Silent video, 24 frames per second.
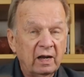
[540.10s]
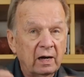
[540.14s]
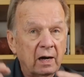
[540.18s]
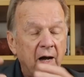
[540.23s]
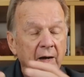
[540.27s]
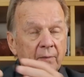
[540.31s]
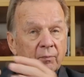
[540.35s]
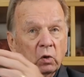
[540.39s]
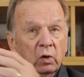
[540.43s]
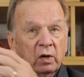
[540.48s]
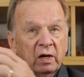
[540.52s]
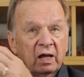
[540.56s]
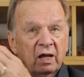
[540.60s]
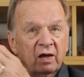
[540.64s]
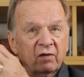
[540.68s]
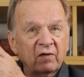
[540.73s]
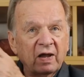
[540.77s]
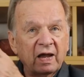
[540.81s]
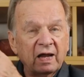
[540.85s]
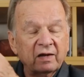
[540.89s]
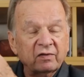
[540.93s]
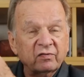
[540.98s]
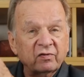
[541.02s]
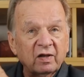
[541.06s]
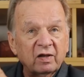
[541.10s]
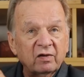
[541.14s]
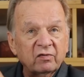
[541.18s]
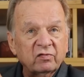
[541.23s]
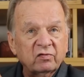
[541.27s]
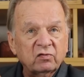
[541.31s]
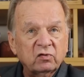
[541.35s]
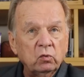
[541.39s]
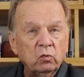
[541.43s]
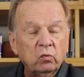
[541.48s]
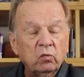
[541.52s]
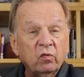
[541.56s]
then I'm going to have
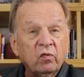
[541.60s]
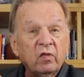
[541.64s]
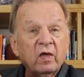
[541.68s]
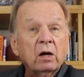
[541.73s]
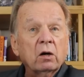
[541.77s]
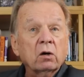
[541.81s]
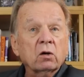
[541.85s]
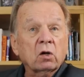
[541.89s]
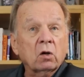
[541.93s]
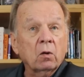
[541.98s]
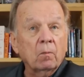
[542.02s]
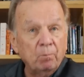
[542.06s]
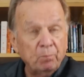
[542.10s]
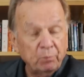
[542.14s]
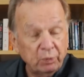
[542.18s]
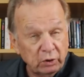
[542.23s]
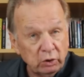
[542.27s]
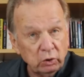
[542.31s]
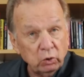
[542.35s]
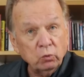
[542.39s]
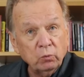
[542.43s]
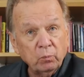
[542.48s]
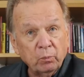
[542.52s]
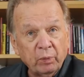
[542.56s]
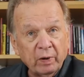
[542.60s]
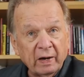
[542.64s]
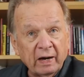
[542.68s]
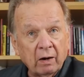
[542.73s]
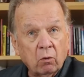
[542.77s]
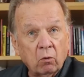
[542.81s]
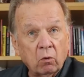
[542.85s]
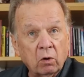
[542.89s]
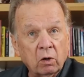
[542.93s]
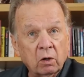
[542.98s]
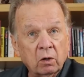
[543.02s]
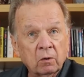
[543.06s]
access to their compute
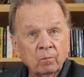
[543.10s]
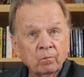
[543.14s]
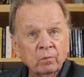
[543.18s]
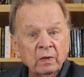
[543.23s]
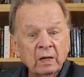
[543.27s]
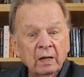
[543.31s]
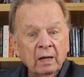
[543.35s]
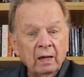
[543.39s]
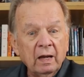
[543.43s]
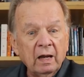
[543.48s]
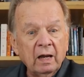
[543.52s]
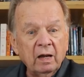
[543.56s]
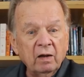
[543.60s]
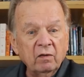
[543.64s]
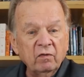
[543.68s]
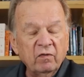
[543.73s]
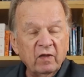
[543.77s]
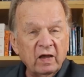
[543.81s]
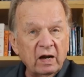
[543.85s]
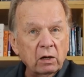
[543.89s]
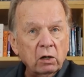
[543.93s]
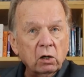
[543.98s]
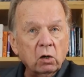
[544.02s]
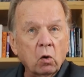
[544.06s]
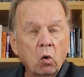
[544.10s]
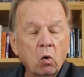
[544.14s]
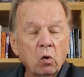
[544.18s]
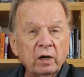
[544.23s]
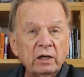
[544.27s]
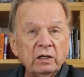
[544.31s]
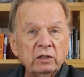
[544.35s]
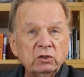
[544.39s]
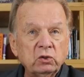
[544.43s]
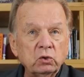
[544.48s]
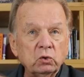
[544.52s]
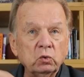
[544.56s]
power, and they're
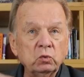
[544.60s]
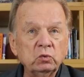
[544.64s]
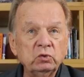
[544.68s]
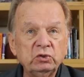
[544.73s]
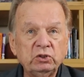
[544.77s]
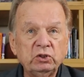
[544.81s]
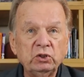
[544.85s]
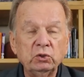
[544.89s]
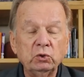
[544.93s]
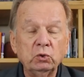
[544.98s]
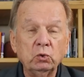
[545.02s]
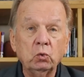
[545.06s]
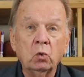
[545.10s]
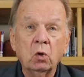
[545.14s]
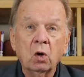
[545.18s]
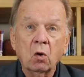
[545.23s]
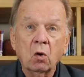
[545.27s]
going to do